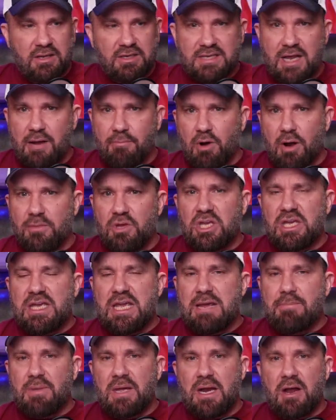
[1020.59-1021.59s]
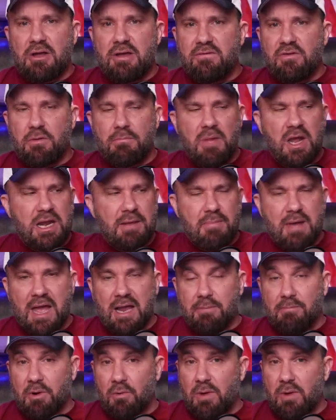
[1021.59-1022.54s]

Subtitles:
It's not a problem. You can keep it. I'll give you your money back.